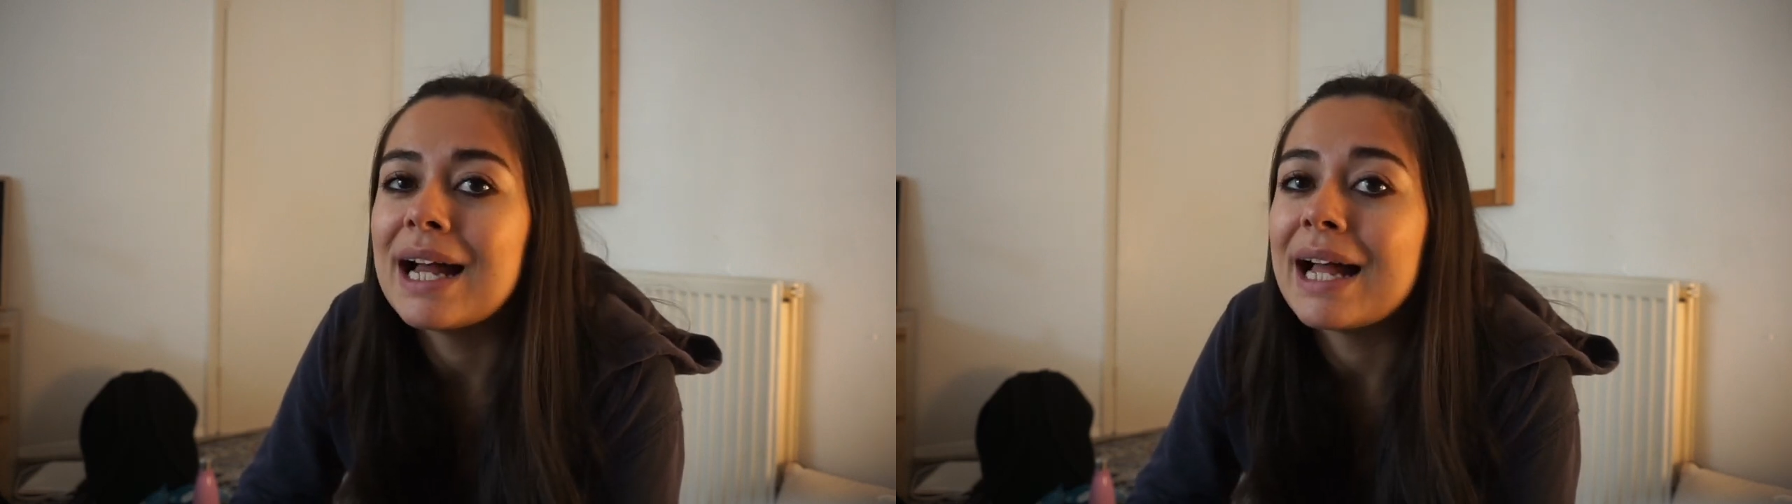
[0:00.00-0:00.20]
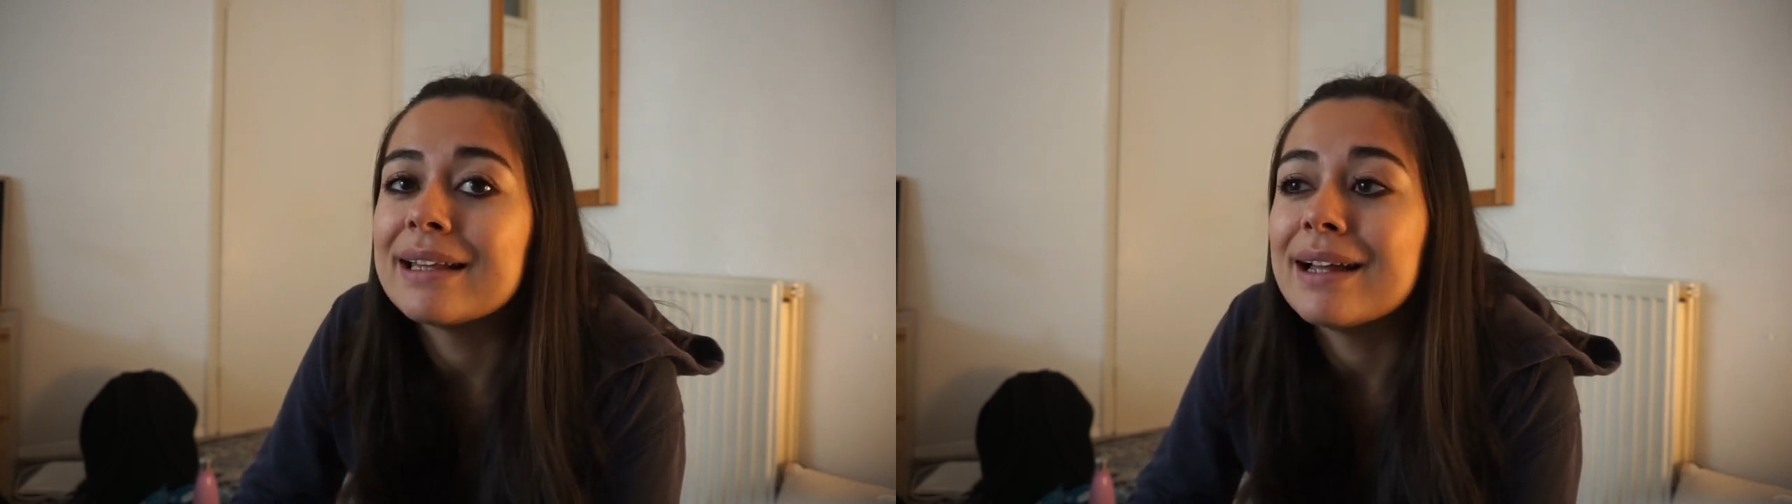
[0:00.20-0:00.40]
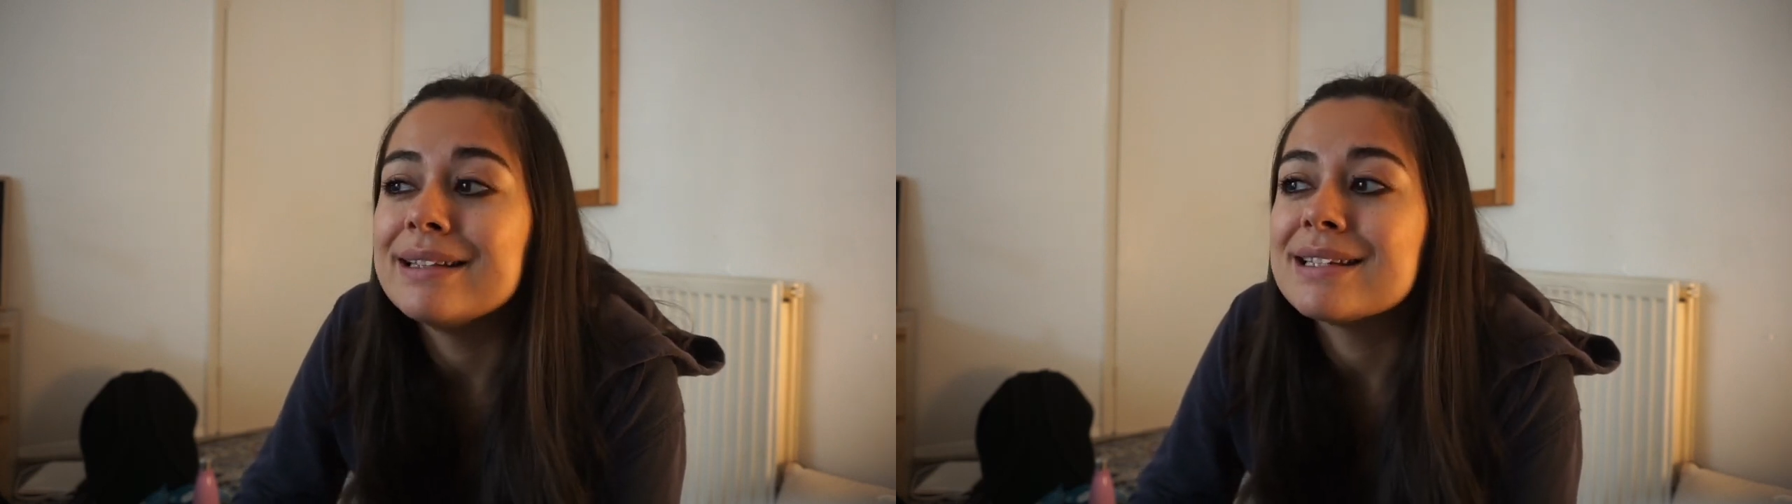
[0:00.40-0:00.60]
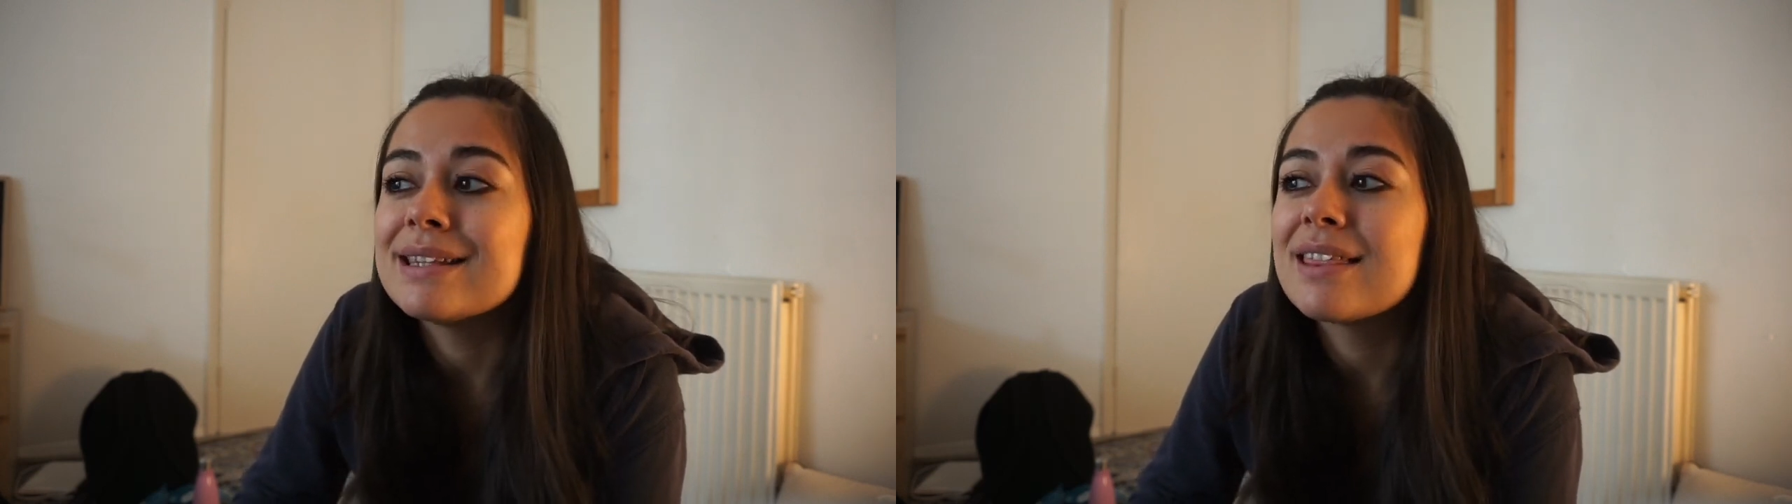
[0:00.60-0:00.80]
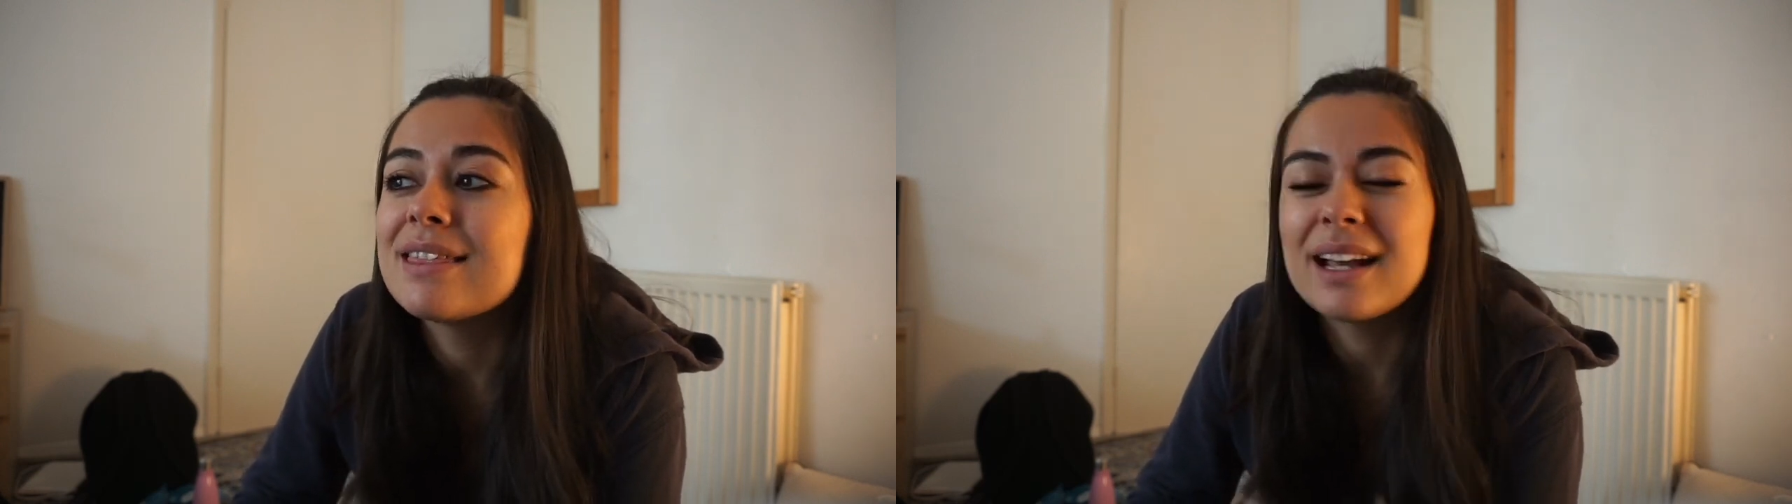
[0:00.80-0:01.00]
and I
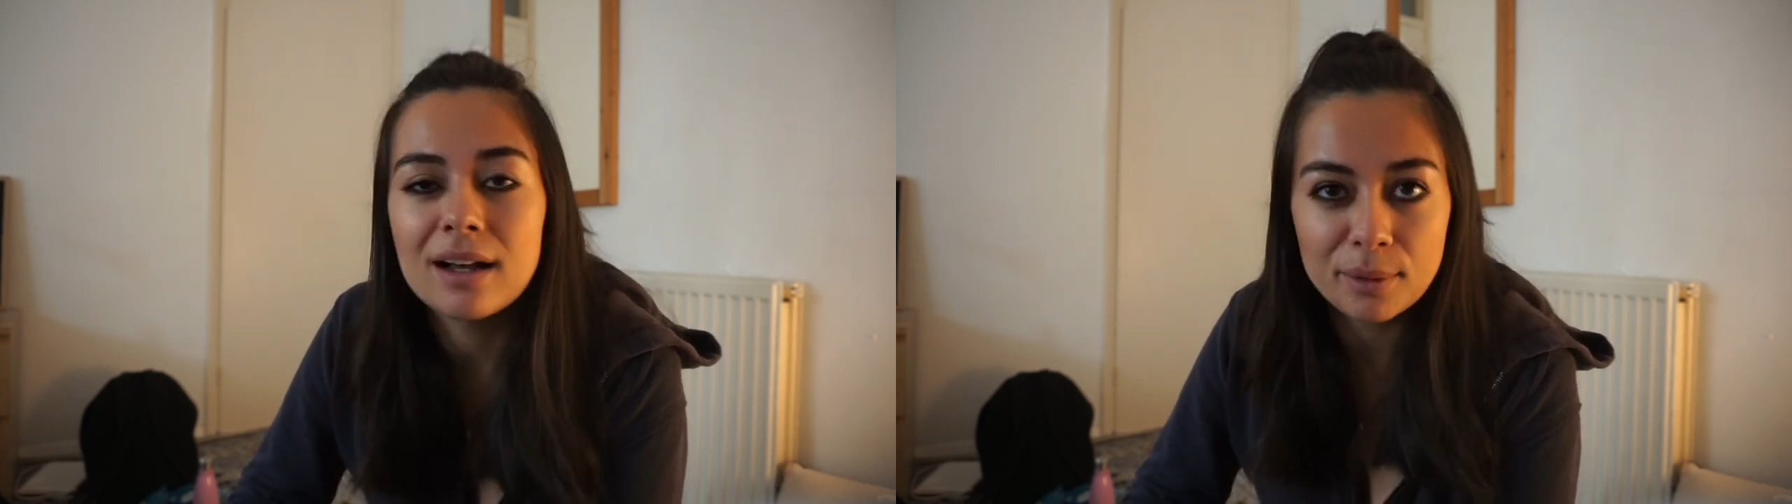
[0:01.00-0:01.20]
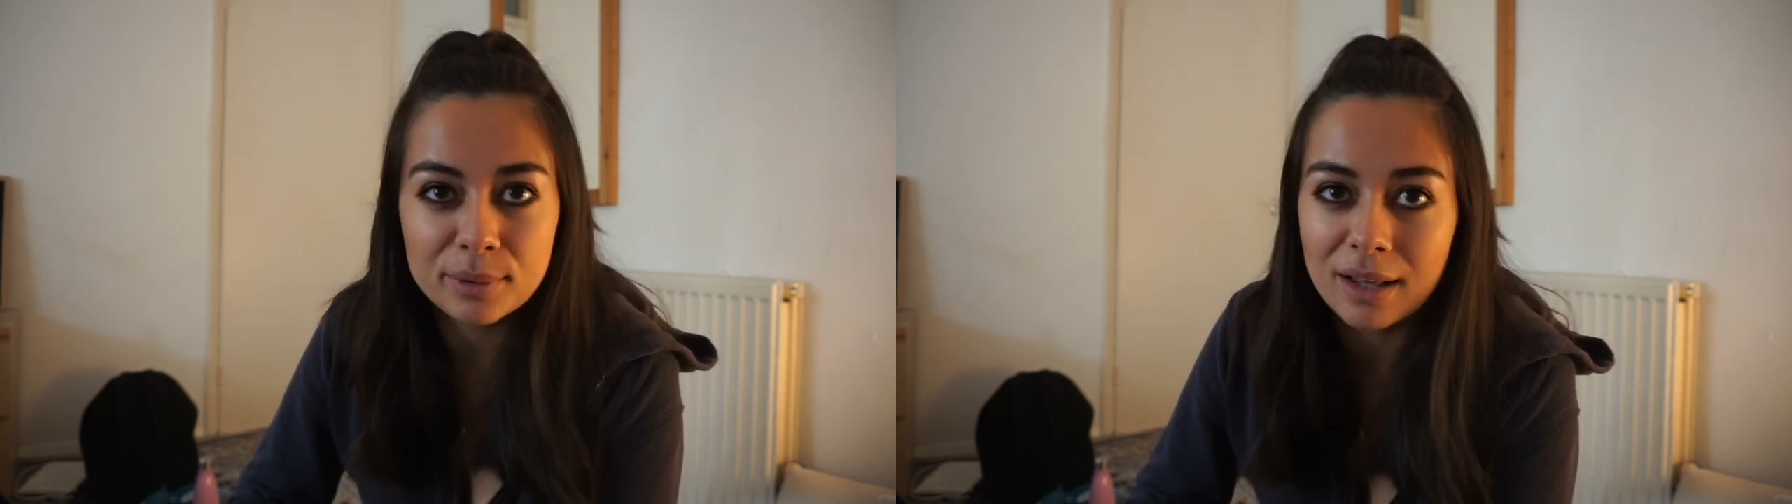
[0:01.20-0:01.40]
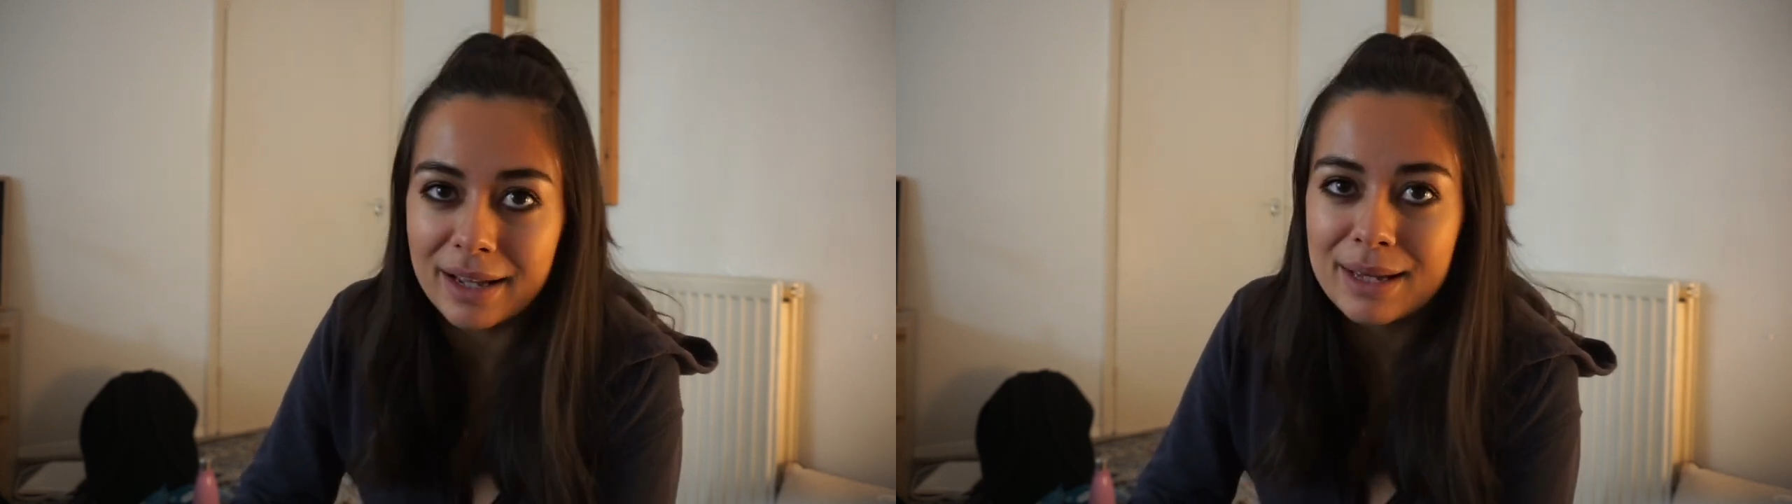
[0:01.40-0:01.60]
didn't think I would like it.